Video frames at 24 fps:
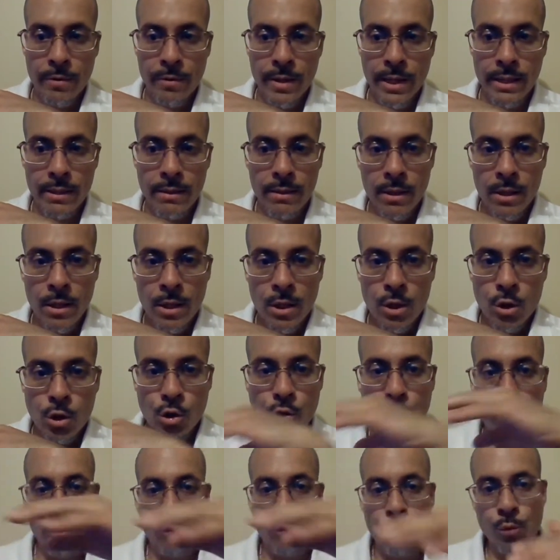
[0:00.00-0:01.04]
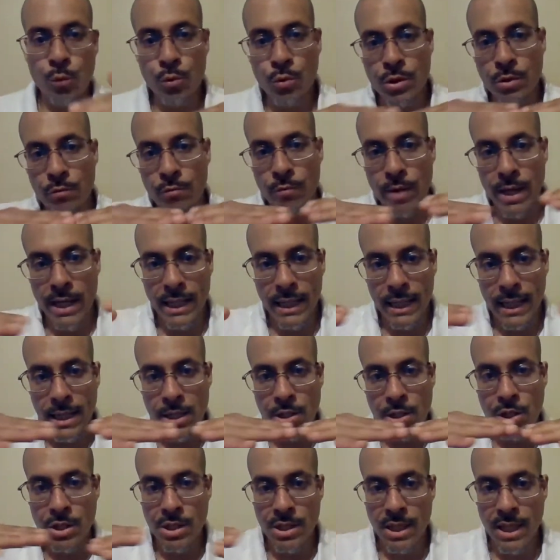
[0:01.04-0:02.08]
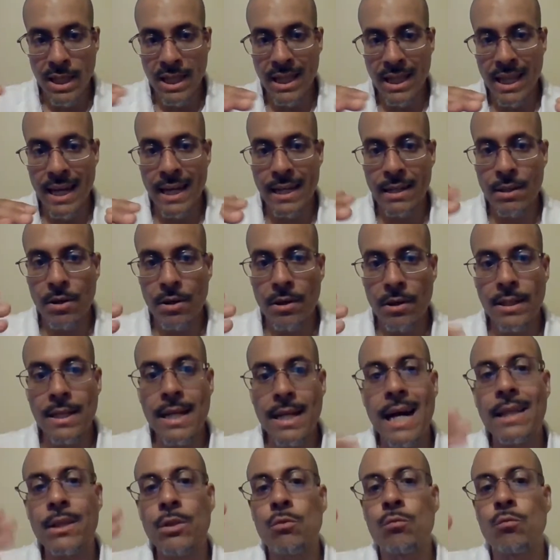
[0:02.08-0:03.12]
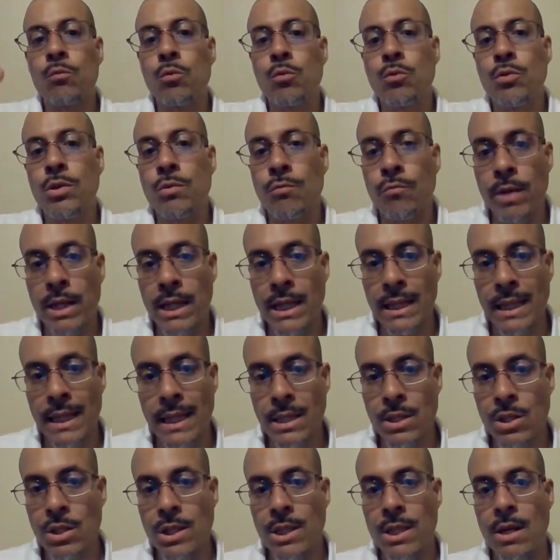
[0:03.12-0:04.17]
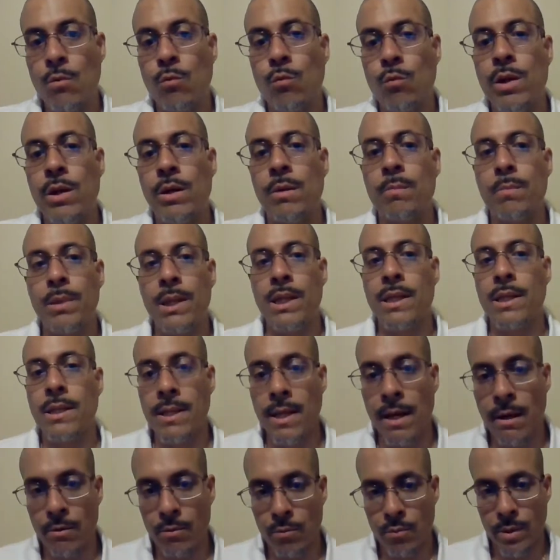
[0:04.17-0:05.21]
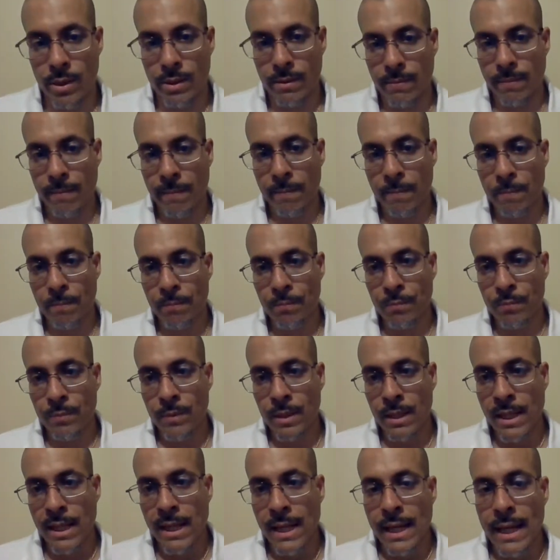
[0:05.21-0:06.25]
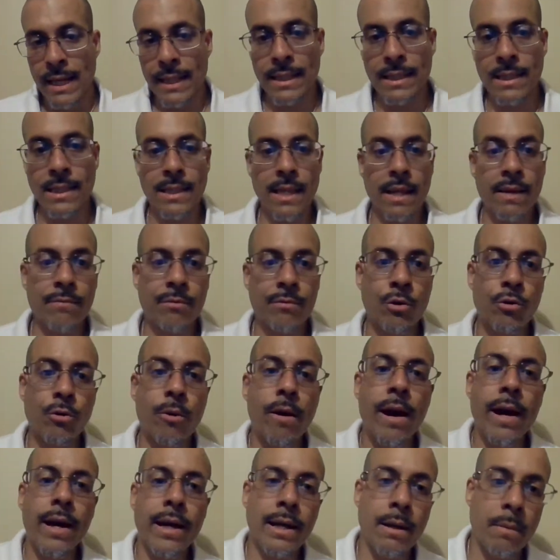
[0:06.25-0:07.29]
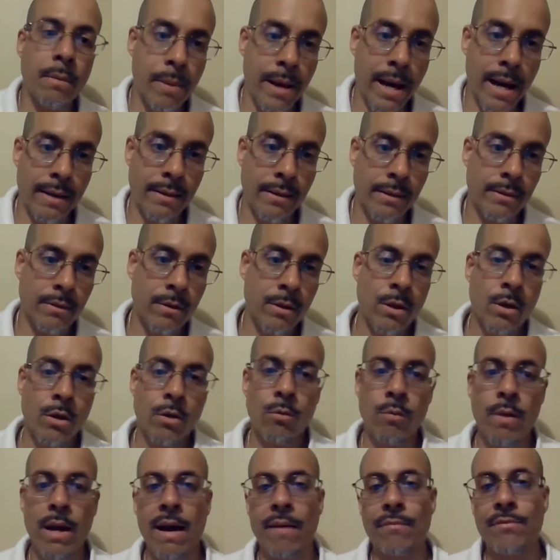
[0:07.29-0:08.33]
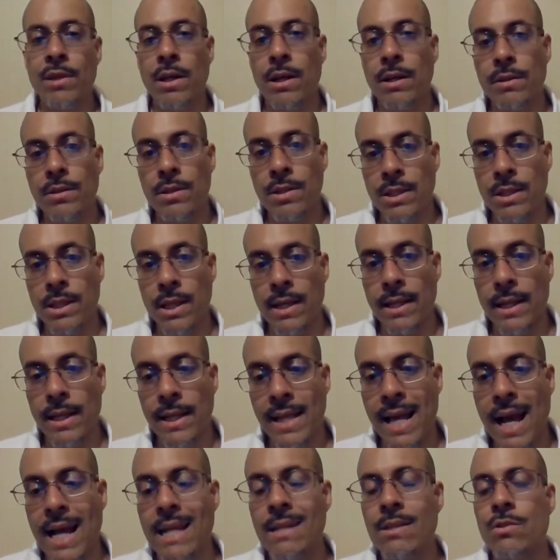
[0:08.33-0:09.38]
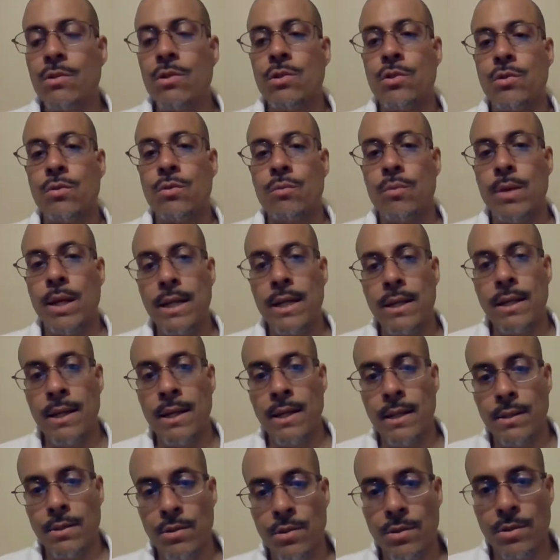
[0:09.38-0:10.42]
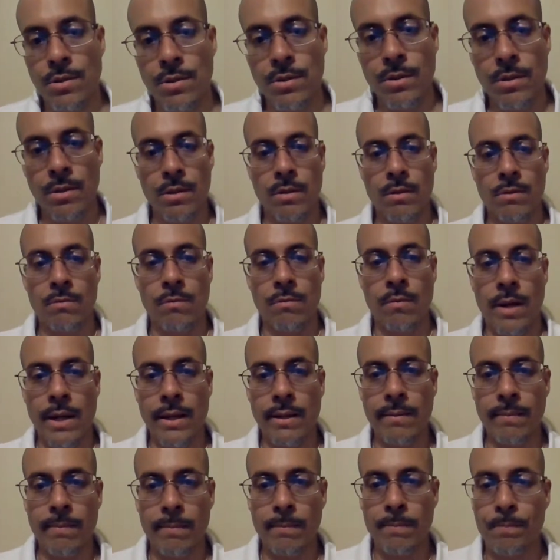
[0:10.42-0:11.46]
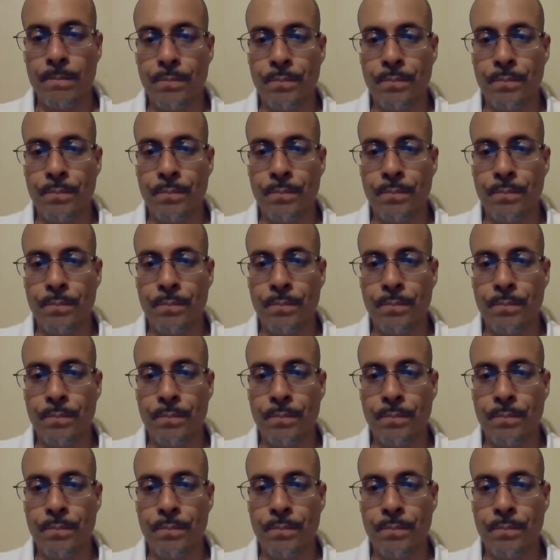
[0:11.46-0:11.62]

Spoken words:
right? So the rules and regulations of the land are not the rules and regulations that we are being dealt with. And instead of crying about it, we have to understand that that's just the way it is, right?